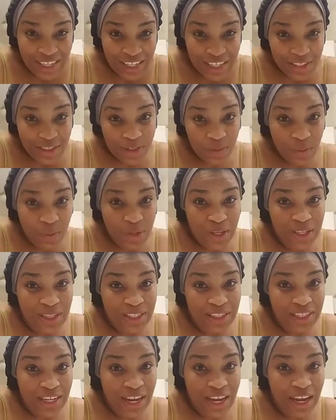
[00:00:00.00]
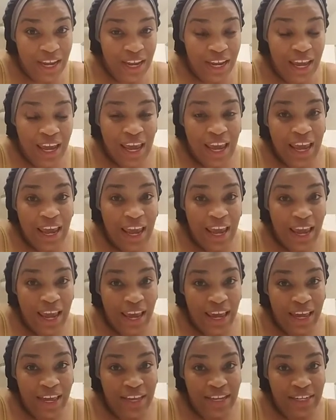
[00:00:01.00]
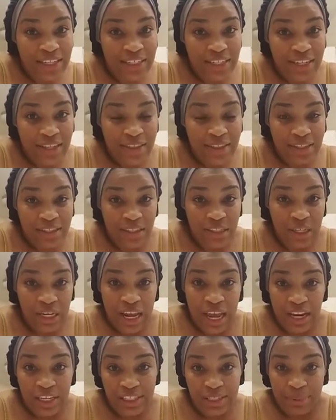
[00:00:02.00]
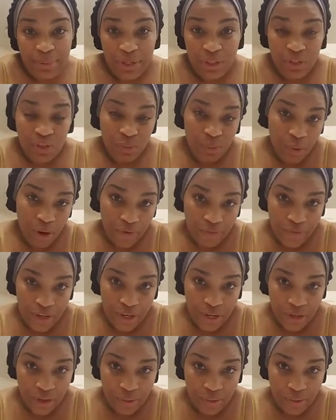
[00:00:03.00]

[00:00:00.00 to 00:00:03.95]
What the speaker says: It's a Wednesday, and this is going to actually be a two-part video.